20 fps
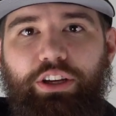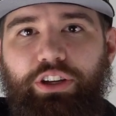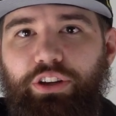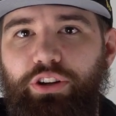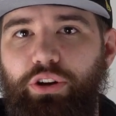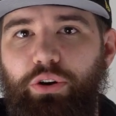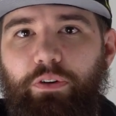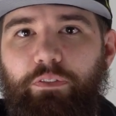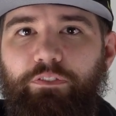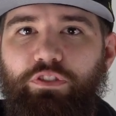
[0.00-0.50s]

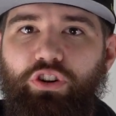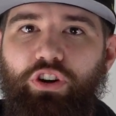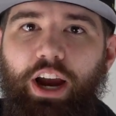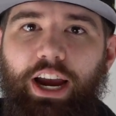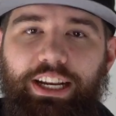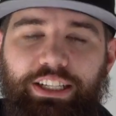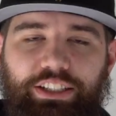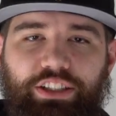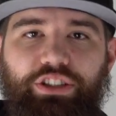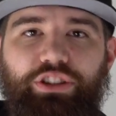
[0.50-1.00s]
You know,
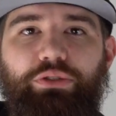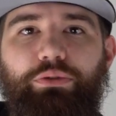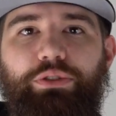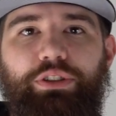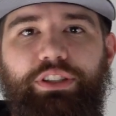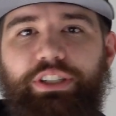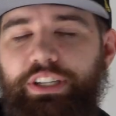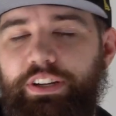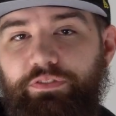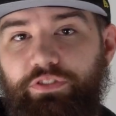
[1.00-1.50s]
Verizon
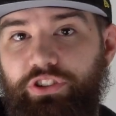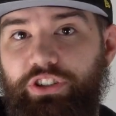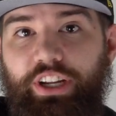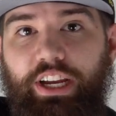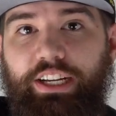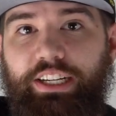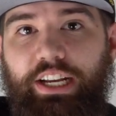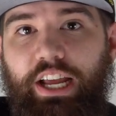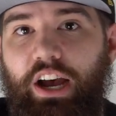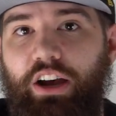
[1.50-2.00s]
uses different
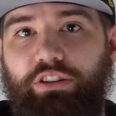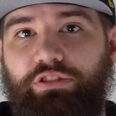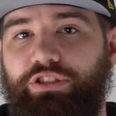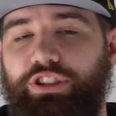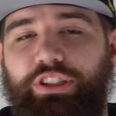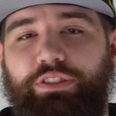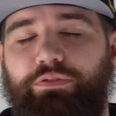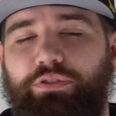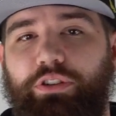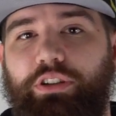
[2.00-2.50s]

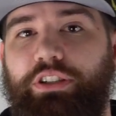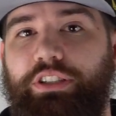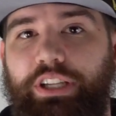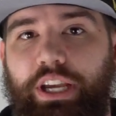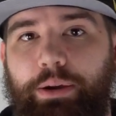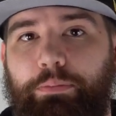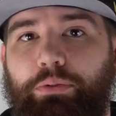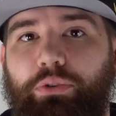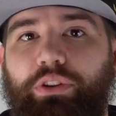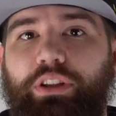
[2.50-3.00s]
technology, for
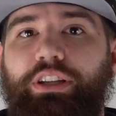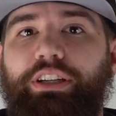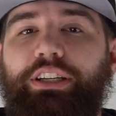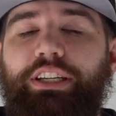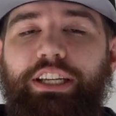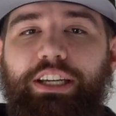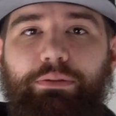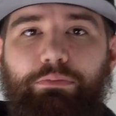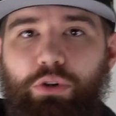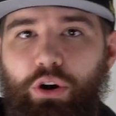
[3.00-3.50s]
example, than
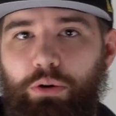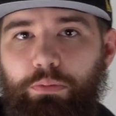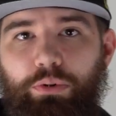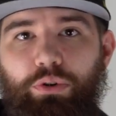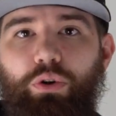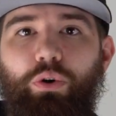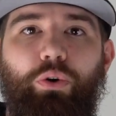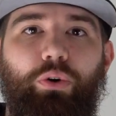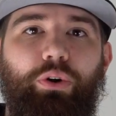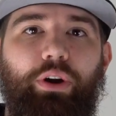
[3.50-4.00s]

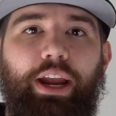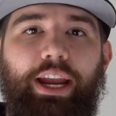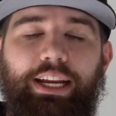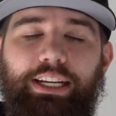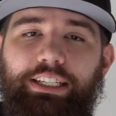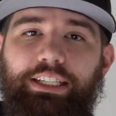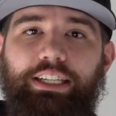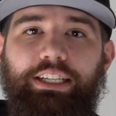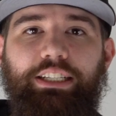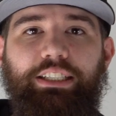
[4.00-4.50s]
T-Mobile or
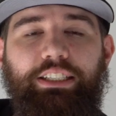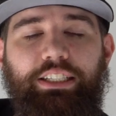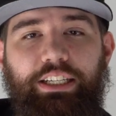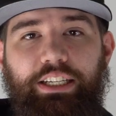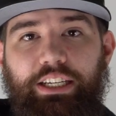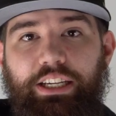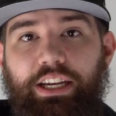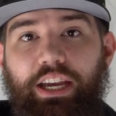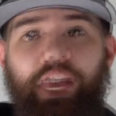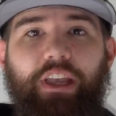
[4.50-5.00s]

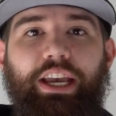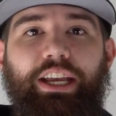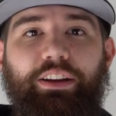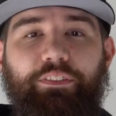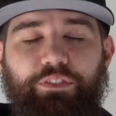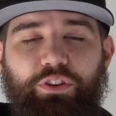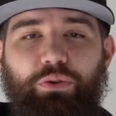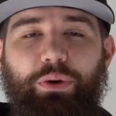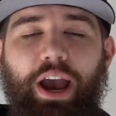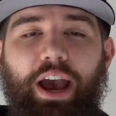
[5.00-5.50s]
AT&T. And
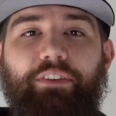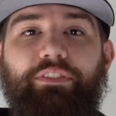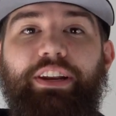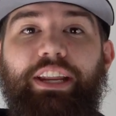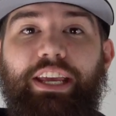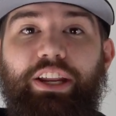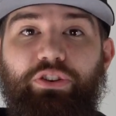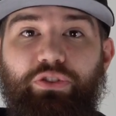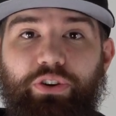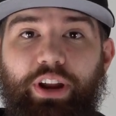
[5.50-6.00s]
if you have
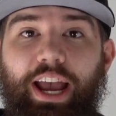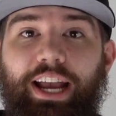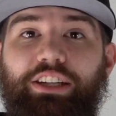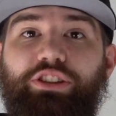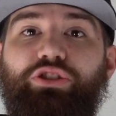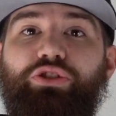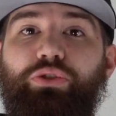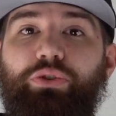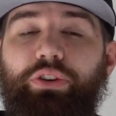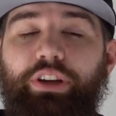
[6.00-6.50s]
an
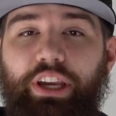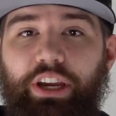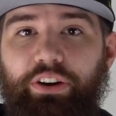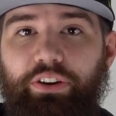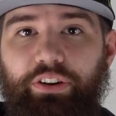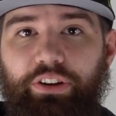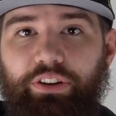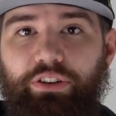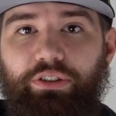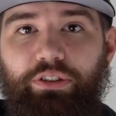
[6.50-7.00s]
international
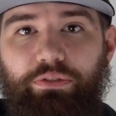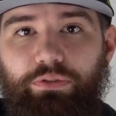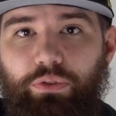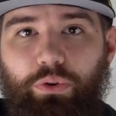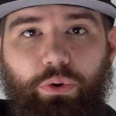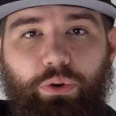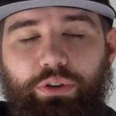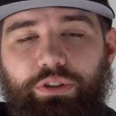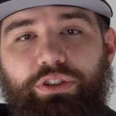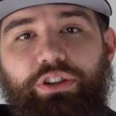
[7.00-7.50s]
carrier, of
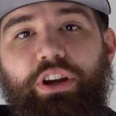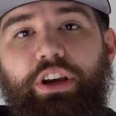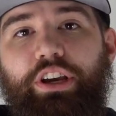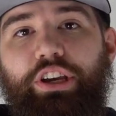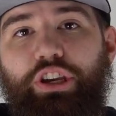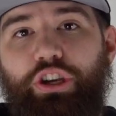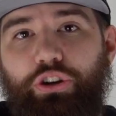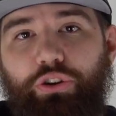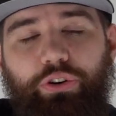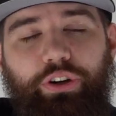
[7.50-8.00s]
course,
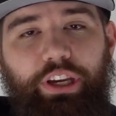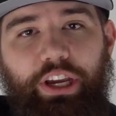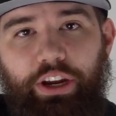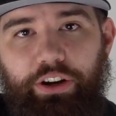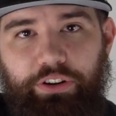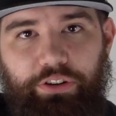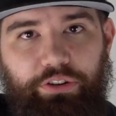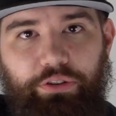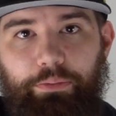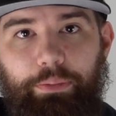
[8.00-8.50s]
your
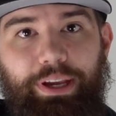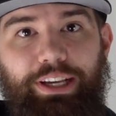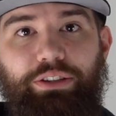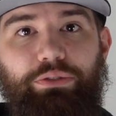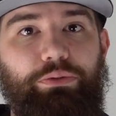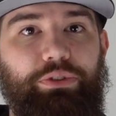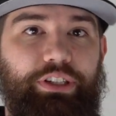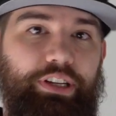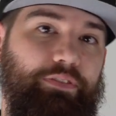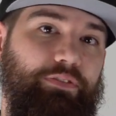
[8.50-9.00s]
carrier may
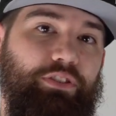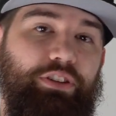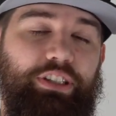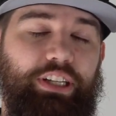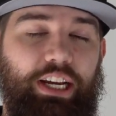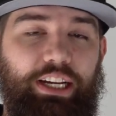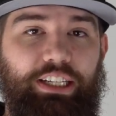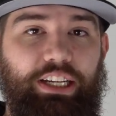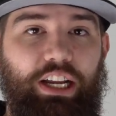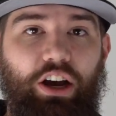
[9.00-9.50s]
use different
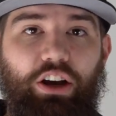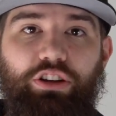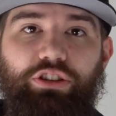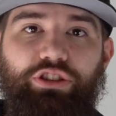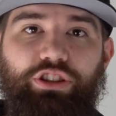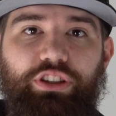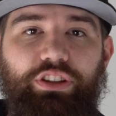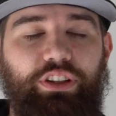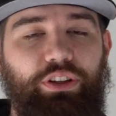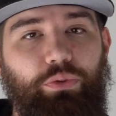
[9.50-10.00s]

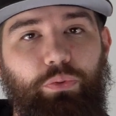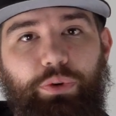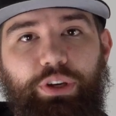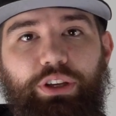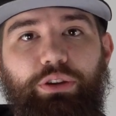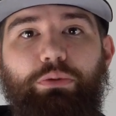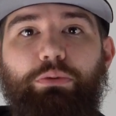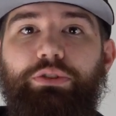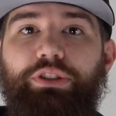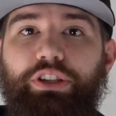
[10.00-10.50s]
technology than we
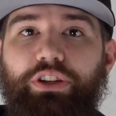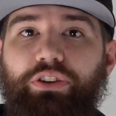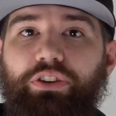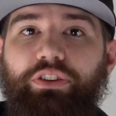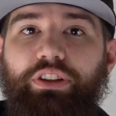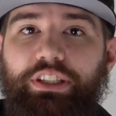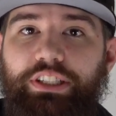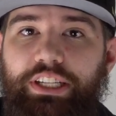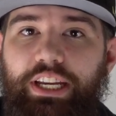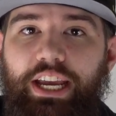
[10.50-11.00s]
use here
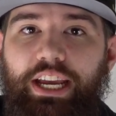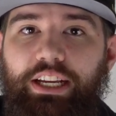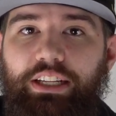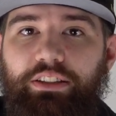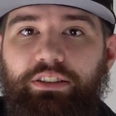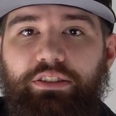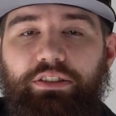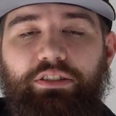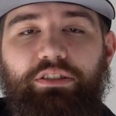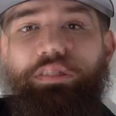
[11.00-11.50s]
in the
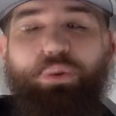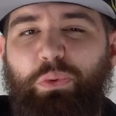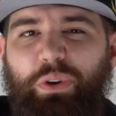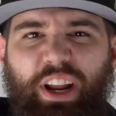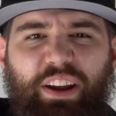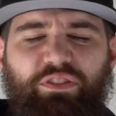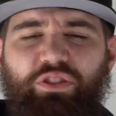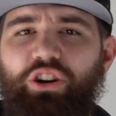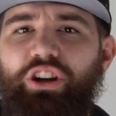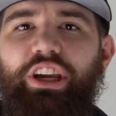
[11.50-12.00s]
States. So
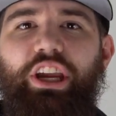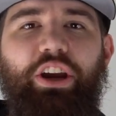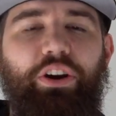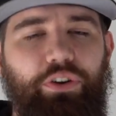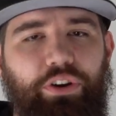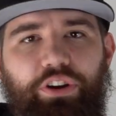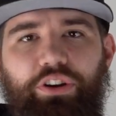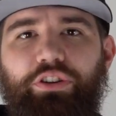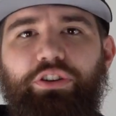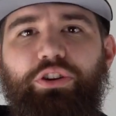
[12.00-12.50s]
whatever
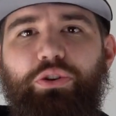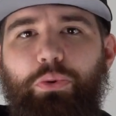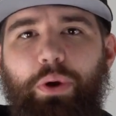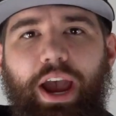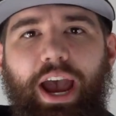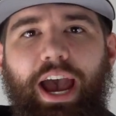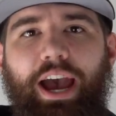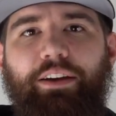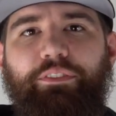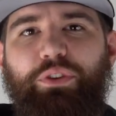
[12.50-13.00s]
carrier you
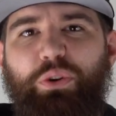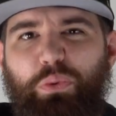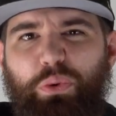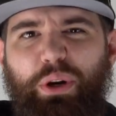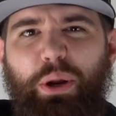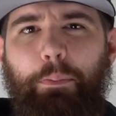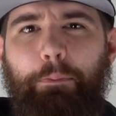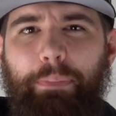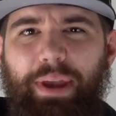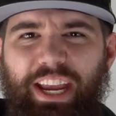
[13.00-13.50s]
have, you
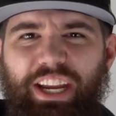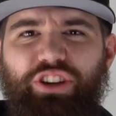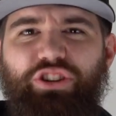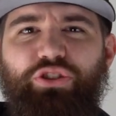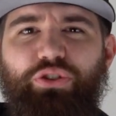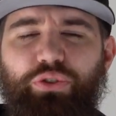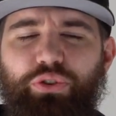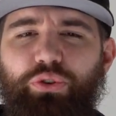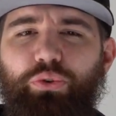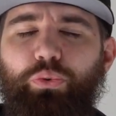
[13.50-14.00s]
want to make
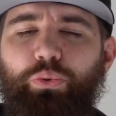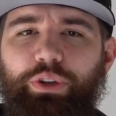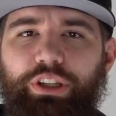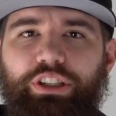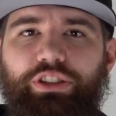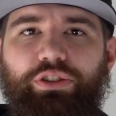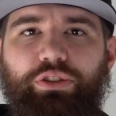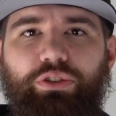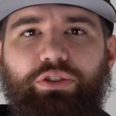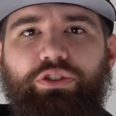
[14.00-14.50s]
sure to
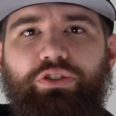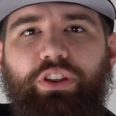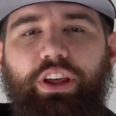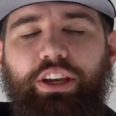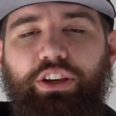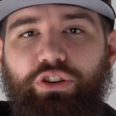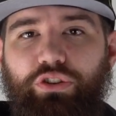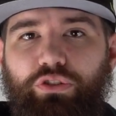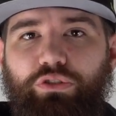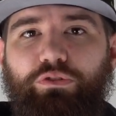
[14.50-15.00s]
research
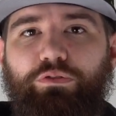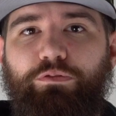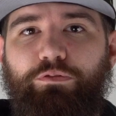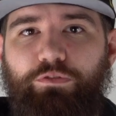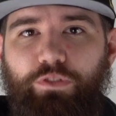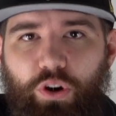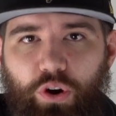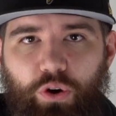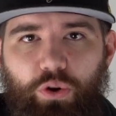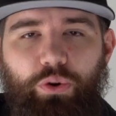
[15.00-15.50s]
that your
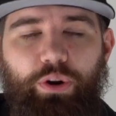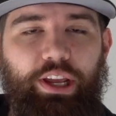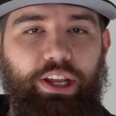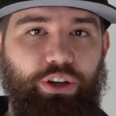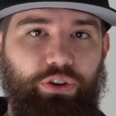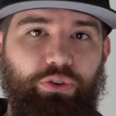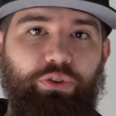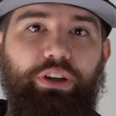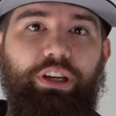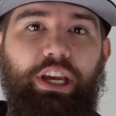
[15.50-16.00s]
phone
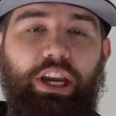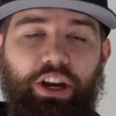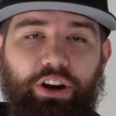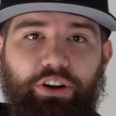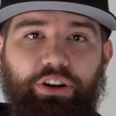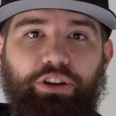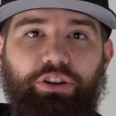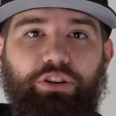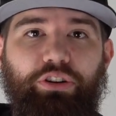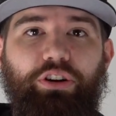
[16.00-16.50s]
and your
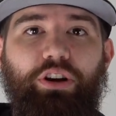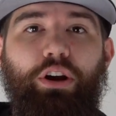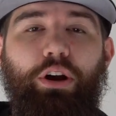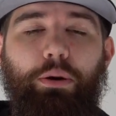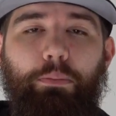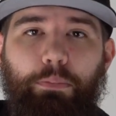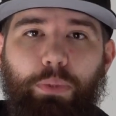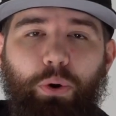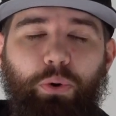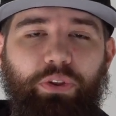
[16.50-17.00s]
carrier
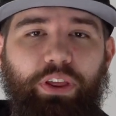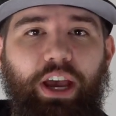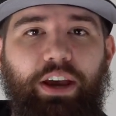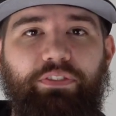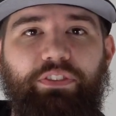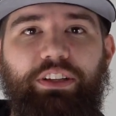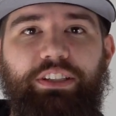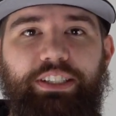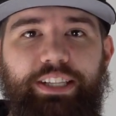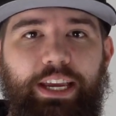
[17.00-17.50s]
both
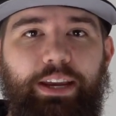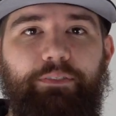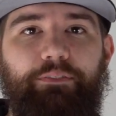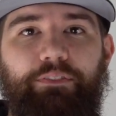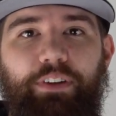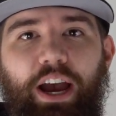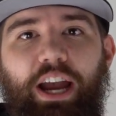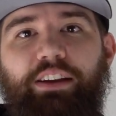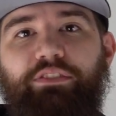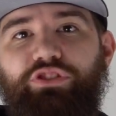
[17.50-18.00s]
have the same
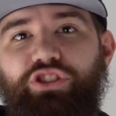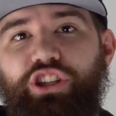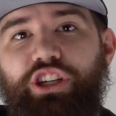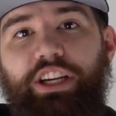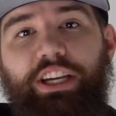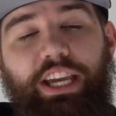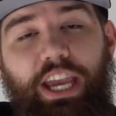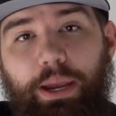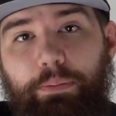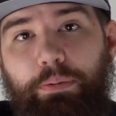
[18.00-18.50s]

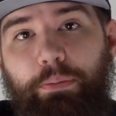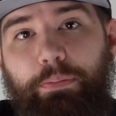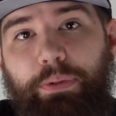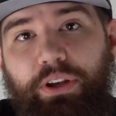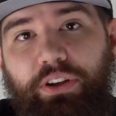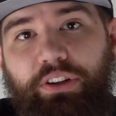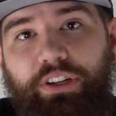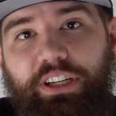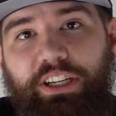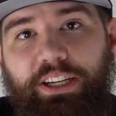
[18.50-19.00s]
5G
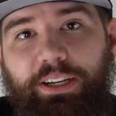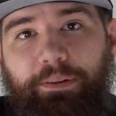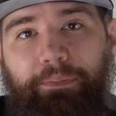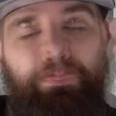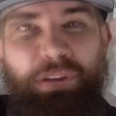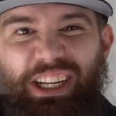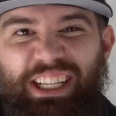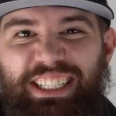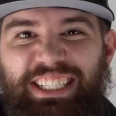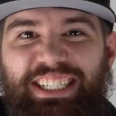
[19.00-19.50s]
capability.
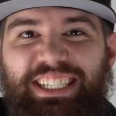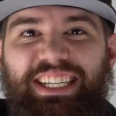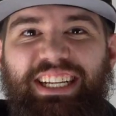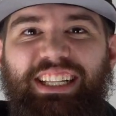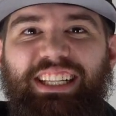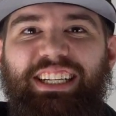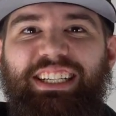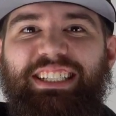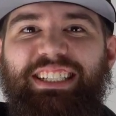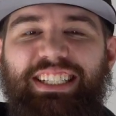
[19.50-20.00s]
But it's
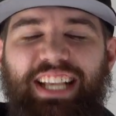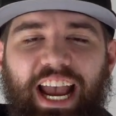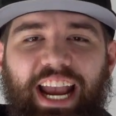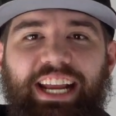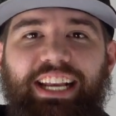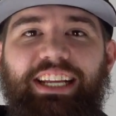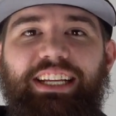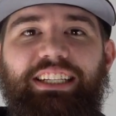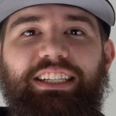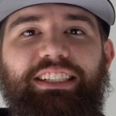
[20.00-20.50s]
still
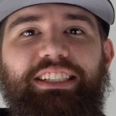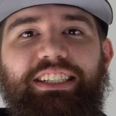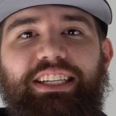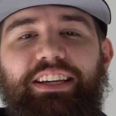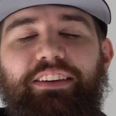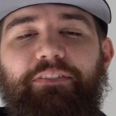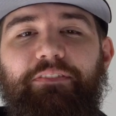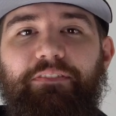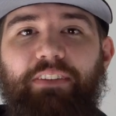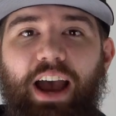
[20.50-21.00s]
exciting to
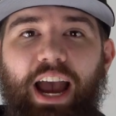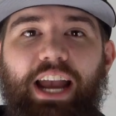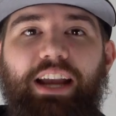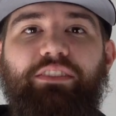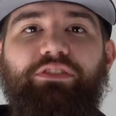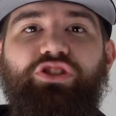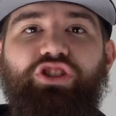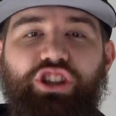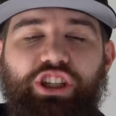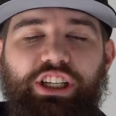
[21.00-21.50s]
see
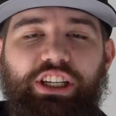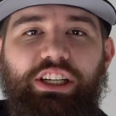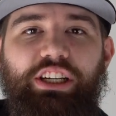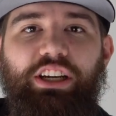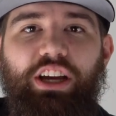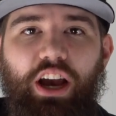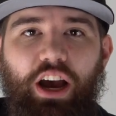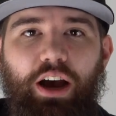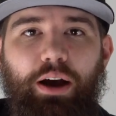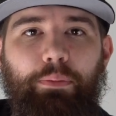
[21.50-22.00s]
5G
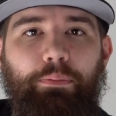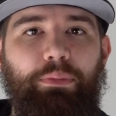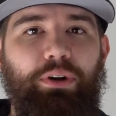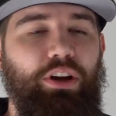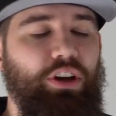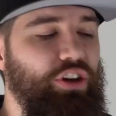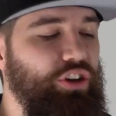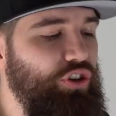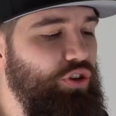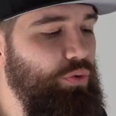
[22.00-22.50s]
come
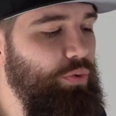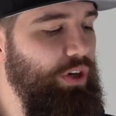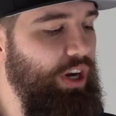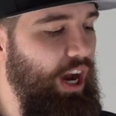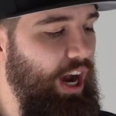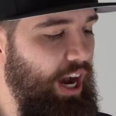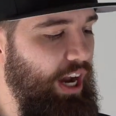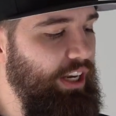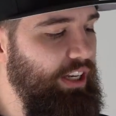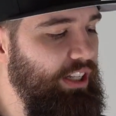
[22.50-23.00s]
to an
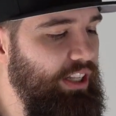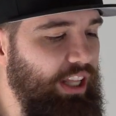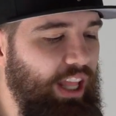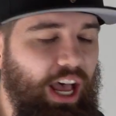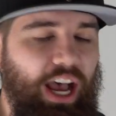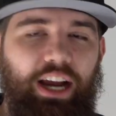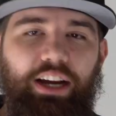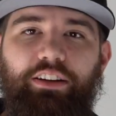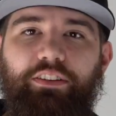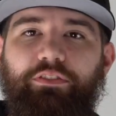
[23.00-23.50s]

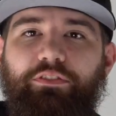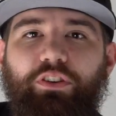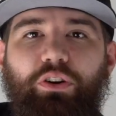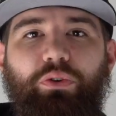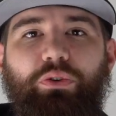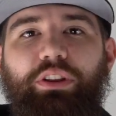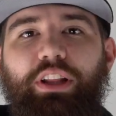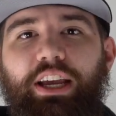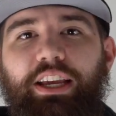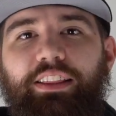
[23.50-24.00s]
unlocked
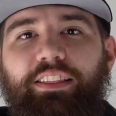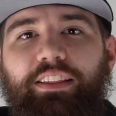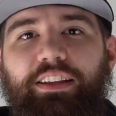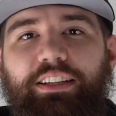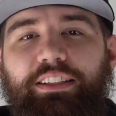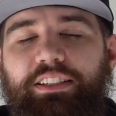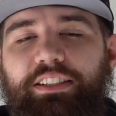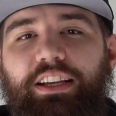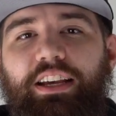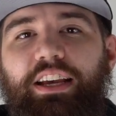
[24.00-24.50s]
phone like
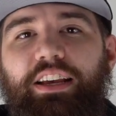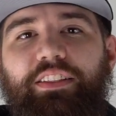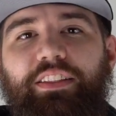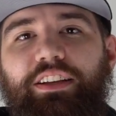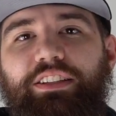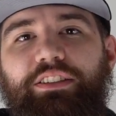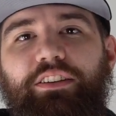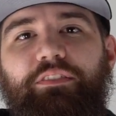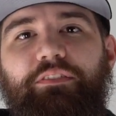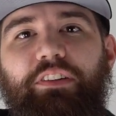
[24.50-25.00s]
this.
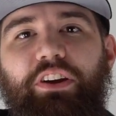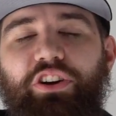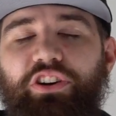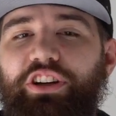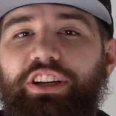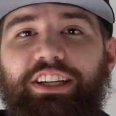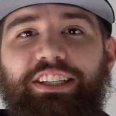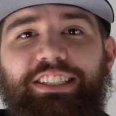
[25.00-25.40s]
That's a very